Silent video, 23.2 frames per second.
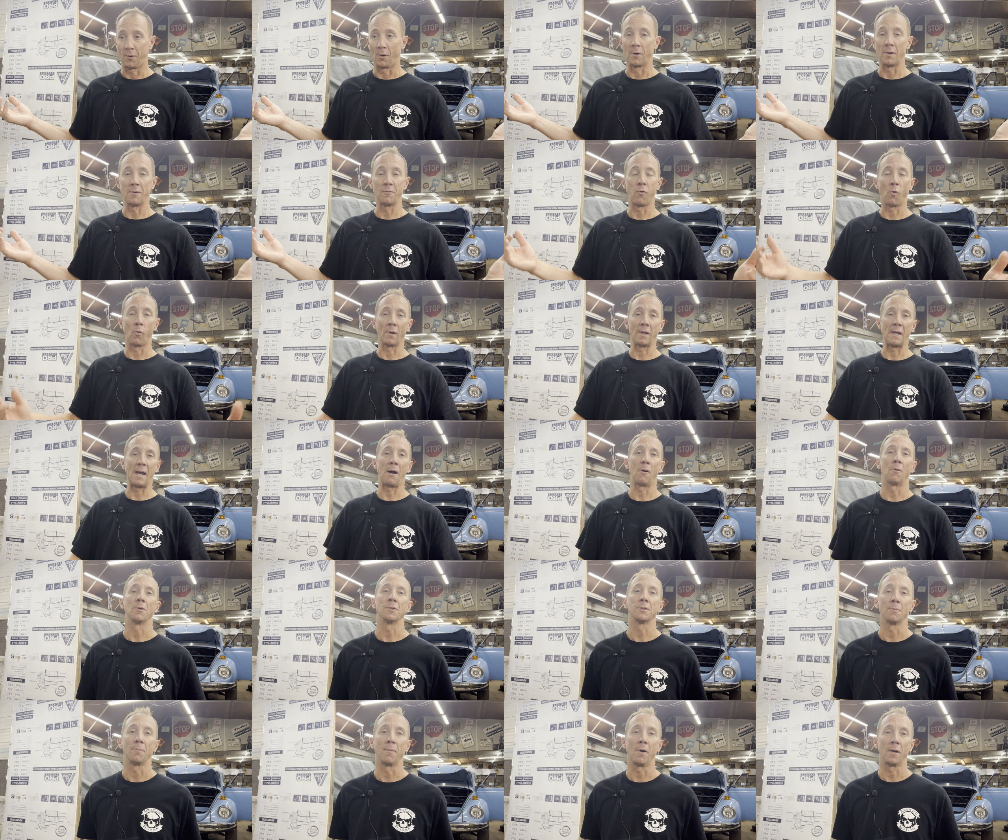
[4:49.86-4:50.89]
thirty, forty
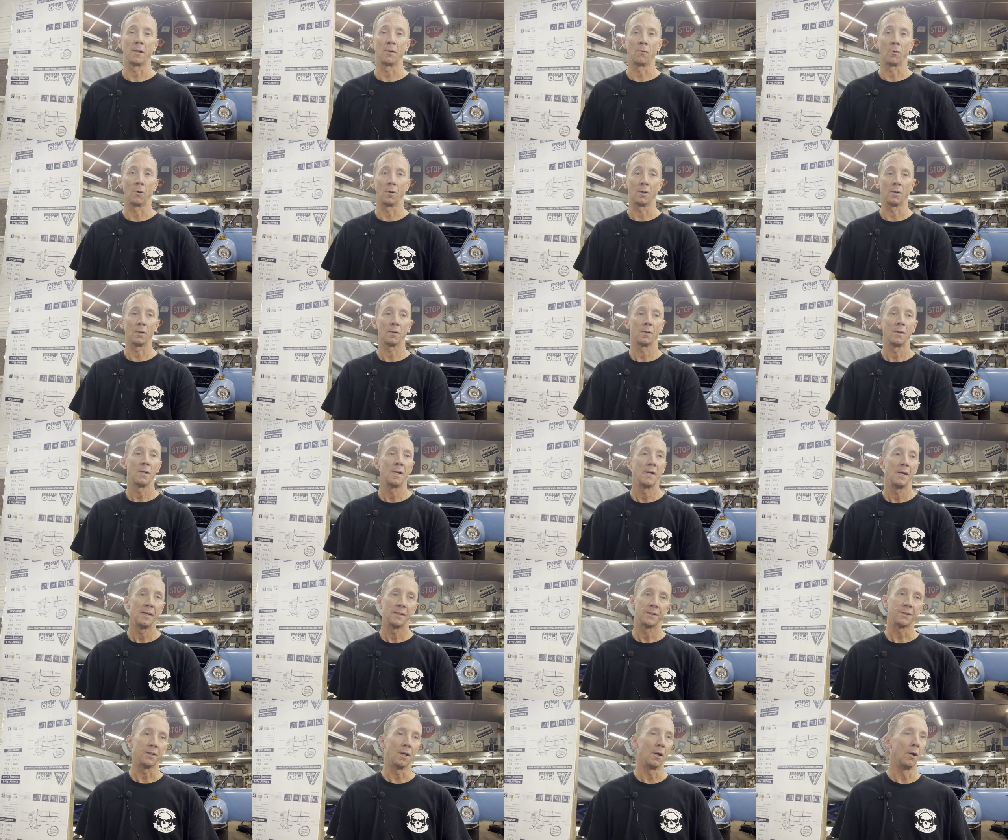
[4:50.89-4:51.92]
hours of body work.
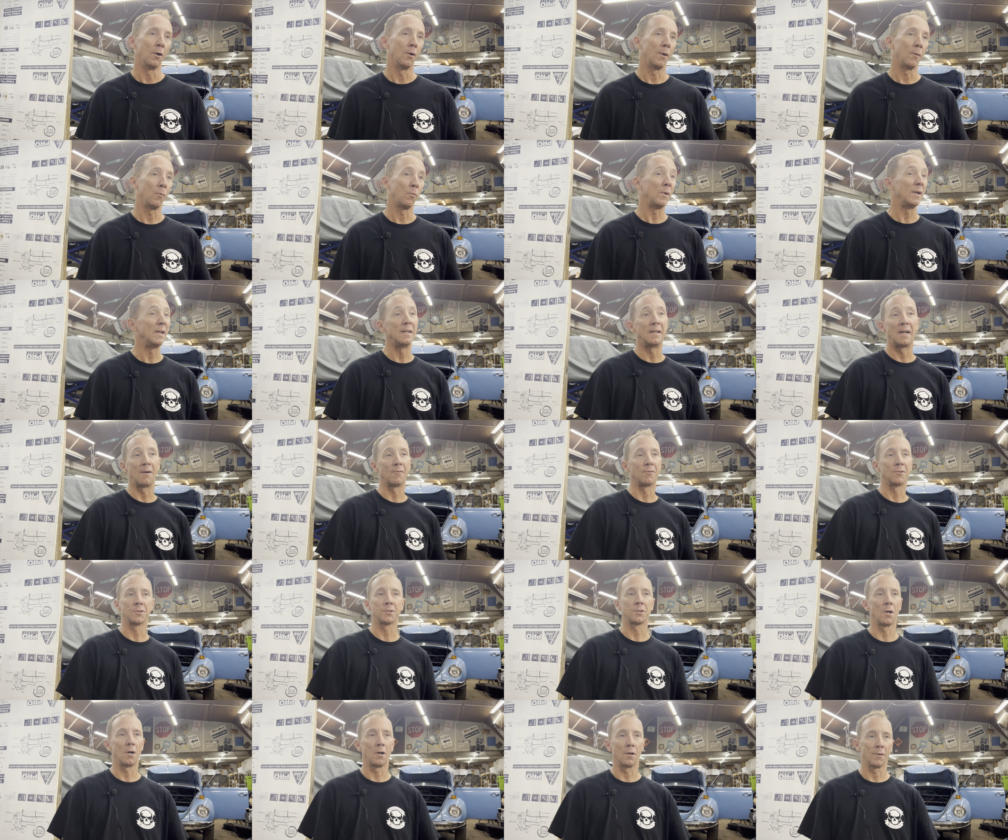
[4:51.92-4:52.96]
So, and we
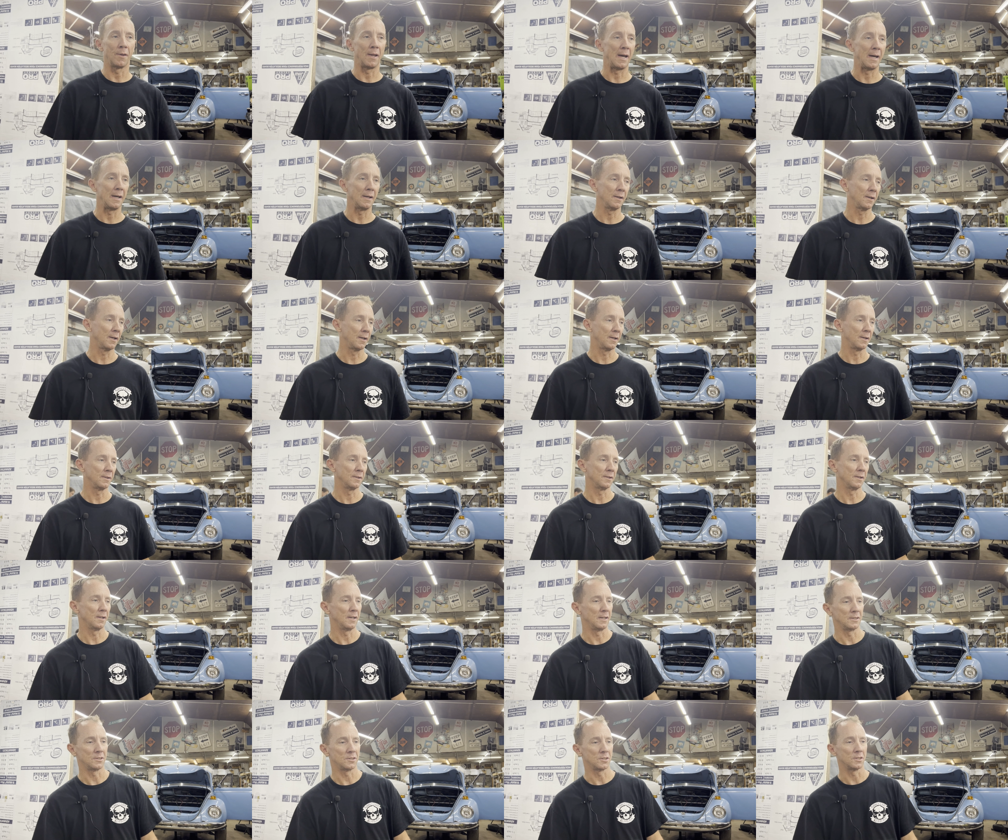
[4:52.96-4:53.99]
never saw that,
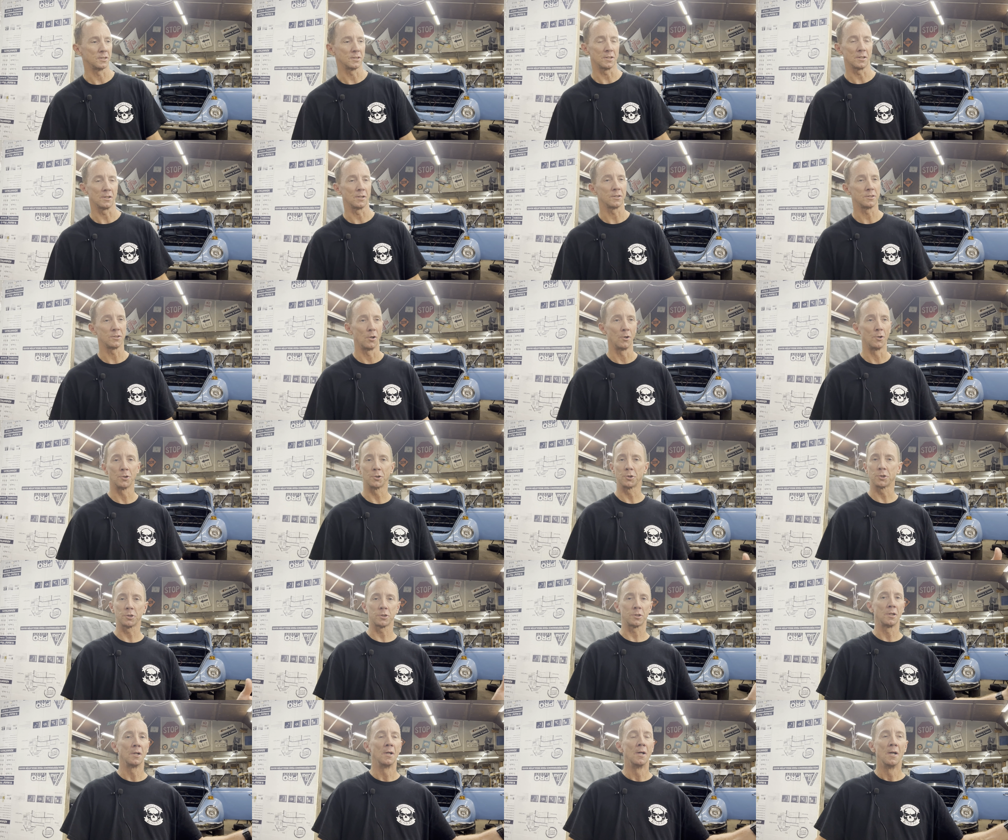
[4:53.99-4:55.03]
and it's just, so
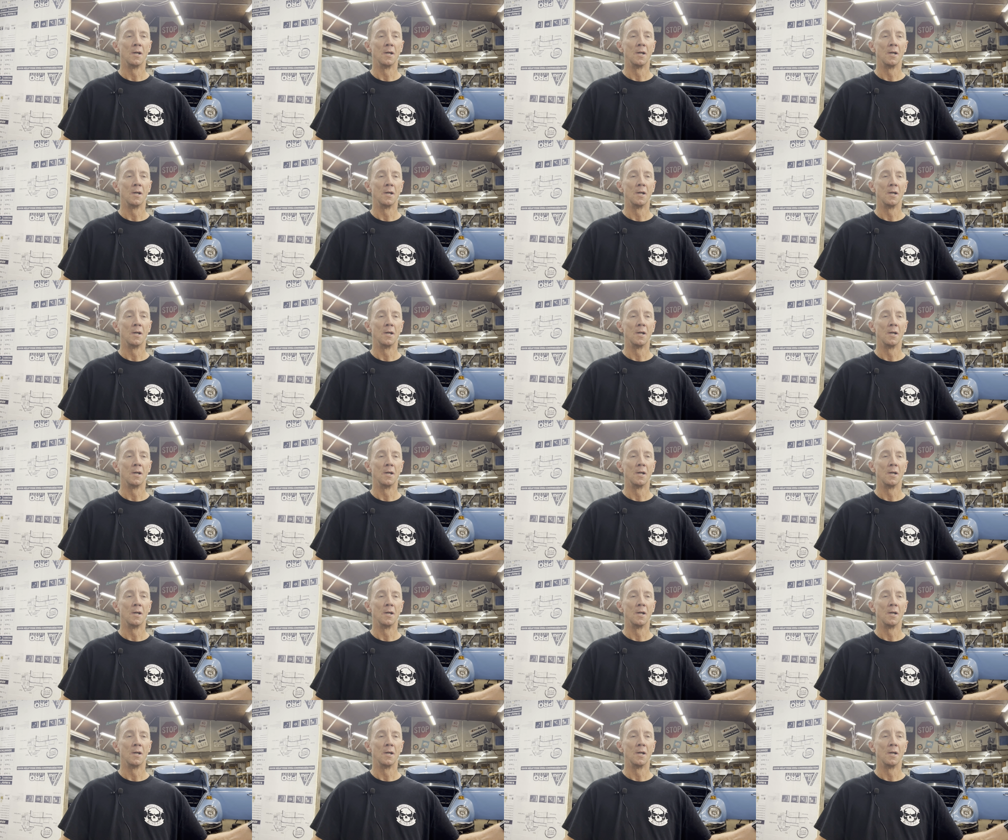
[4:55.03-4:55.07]
there's...